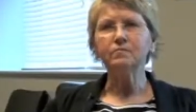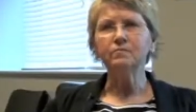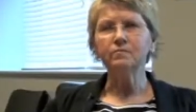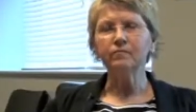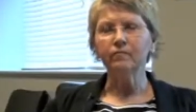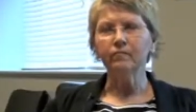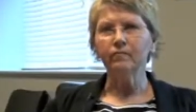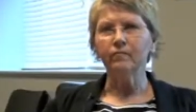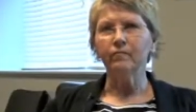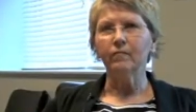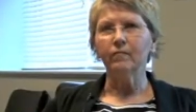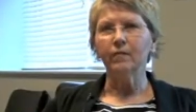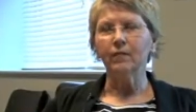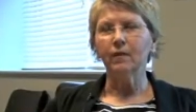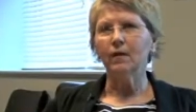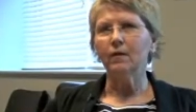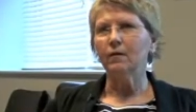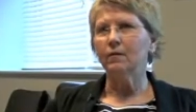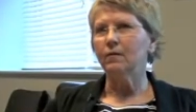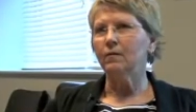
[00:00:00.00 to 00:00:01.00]
What, can you give
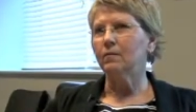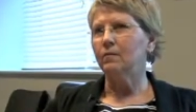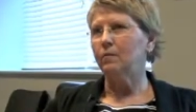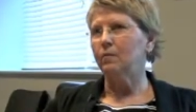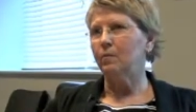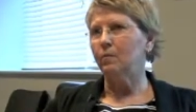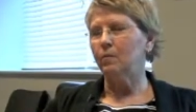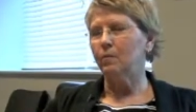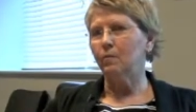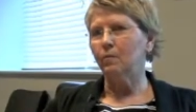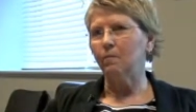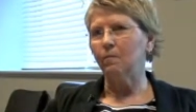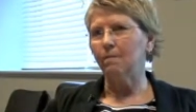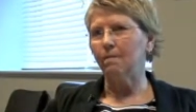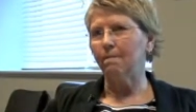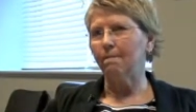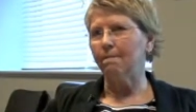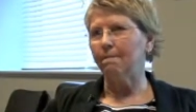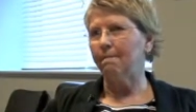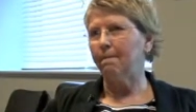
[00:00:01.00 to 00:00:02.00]
me a sense of
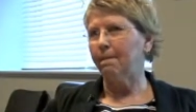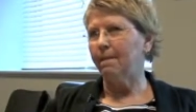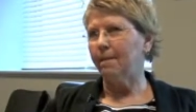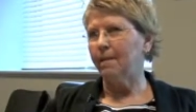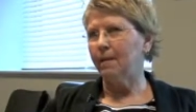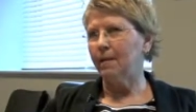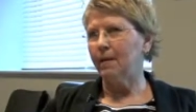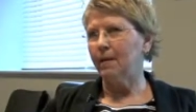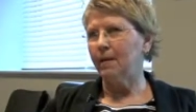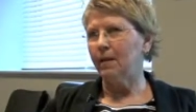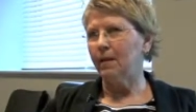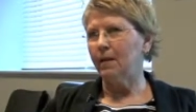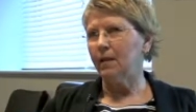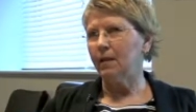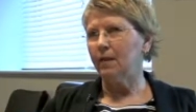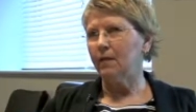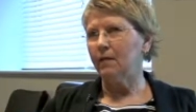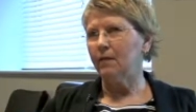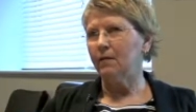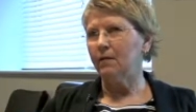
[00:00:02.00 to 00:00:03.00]
the, the scale of the
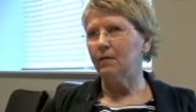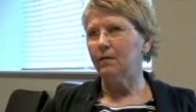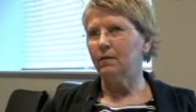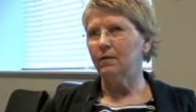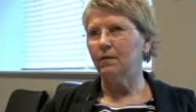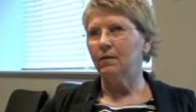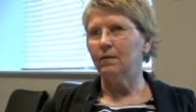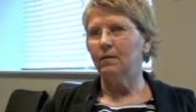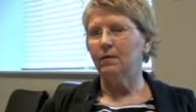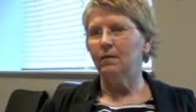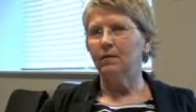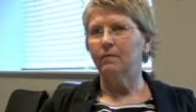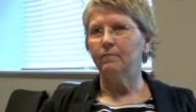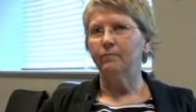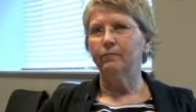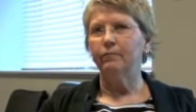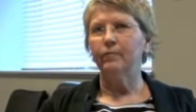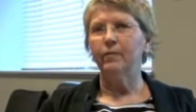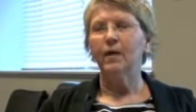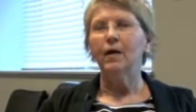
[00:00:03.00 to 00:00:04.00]
wounds when you're talking about a
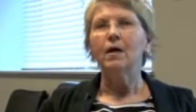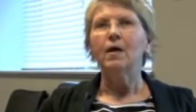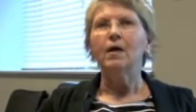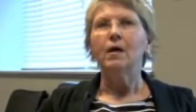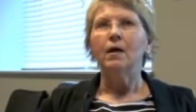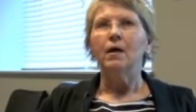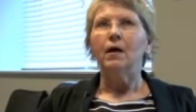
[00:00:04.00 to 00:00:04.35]
wound?